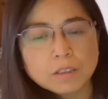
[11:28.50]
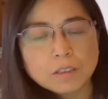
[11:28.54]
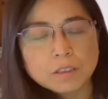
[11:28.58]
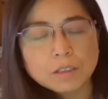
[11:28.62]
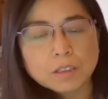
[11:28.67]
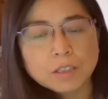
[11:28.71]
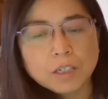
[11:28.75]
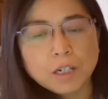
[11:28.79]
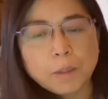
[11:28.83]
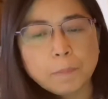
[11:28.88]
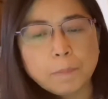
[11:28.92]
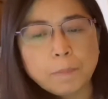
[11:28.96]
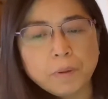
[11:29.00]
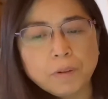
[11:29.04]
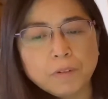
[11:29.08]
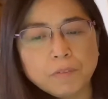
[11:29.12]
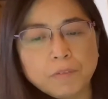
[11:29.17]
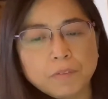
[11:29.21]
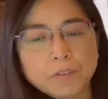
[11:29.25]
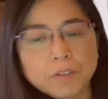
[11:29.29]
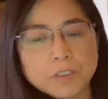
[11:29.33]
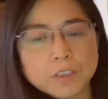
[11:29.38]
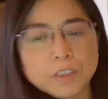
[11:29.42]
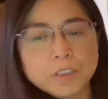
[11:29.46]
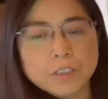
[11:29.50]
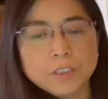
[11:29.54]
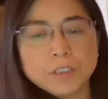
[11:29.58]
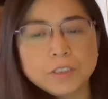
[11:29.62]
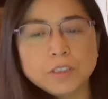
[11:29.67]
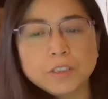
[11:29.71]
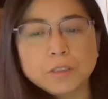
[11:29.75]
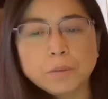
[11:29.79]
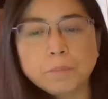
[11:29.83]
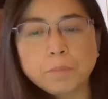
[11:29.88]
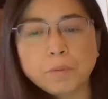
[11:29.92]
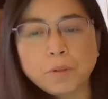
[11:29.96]
a cup of
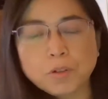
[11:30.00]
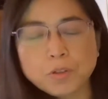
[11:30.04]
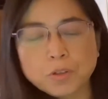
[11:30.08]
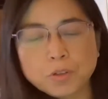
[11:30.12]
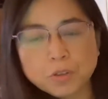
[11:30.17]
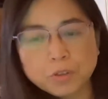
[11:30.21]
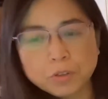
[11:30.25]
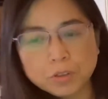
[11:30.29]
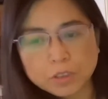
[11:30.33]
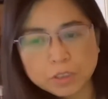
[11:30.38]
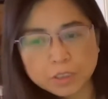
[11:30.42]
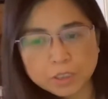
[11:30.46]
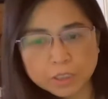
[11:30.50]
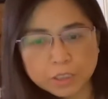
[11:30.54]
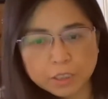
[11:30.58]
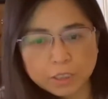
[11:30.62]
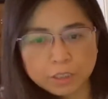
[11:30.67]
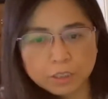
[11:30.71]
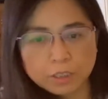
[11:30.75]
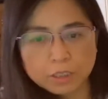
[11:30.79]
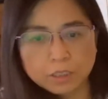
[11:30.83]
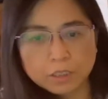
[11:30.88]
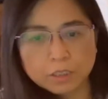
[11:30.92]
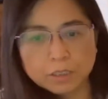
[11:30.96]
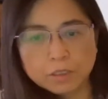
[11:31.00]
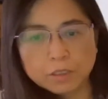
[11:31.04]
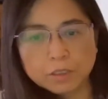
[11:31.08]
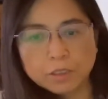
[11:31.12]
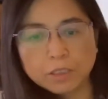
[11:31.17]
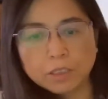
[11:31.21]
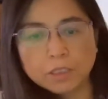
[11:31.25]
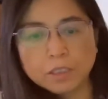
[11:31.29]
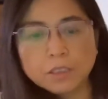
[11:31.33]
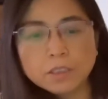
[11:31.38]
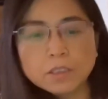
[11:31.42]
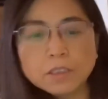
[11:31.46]
ginger brown sugar tea.
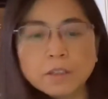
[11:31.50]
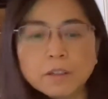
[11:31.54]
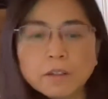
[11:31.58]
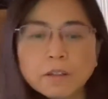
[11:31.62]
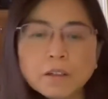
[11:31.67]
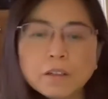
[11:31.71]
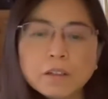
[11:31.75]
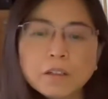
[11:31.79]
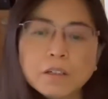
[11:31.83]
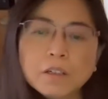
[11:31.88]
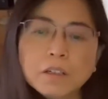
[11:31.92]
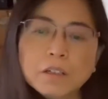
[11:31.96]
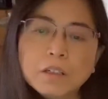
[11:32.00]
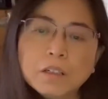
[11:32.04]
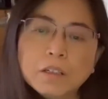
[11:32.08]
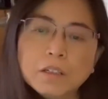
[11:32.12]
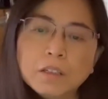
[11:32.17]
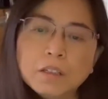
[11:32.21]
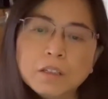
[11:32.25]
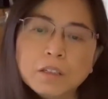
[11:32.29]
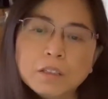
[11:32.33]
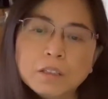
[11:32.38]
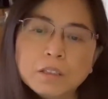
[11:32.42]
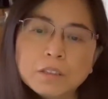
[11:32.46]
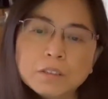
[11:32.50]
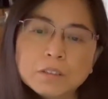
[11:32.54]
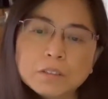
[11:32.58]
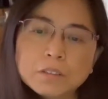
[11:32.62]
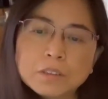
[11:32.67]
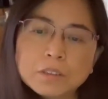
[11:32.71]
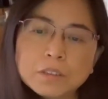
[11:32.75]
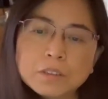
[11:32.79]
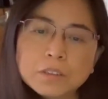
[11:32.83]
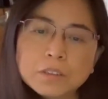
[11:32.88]
Okay, and